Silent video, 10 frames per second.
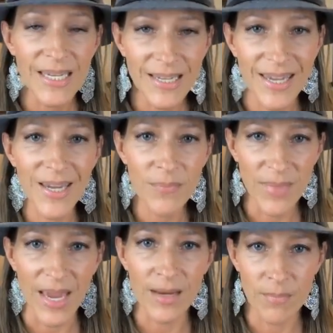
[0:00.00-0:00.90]
Keep
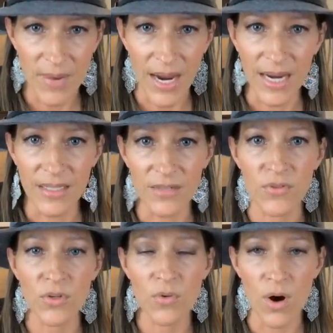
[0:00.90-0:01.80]
that in mind. If
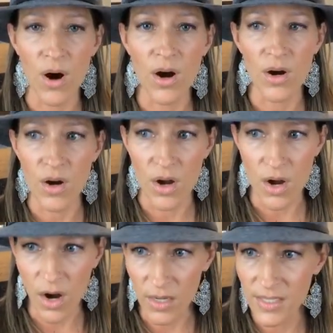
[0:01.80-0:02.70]
you are
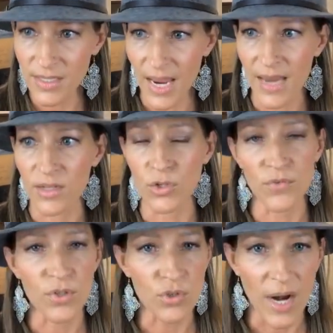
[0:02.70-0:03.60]
on a statin,
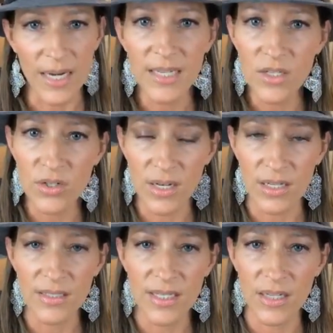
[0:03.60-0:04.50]
if you're trying to get your
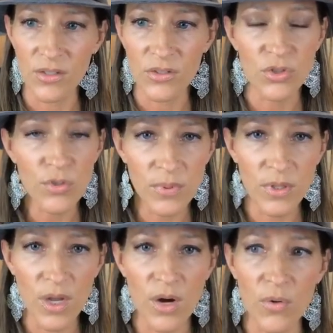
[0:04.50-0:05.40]
LDLs super
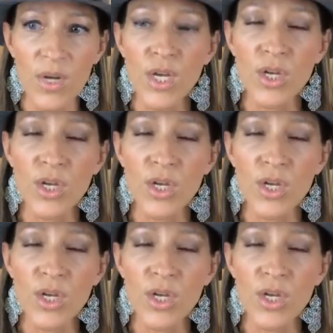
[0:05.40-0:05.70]
low,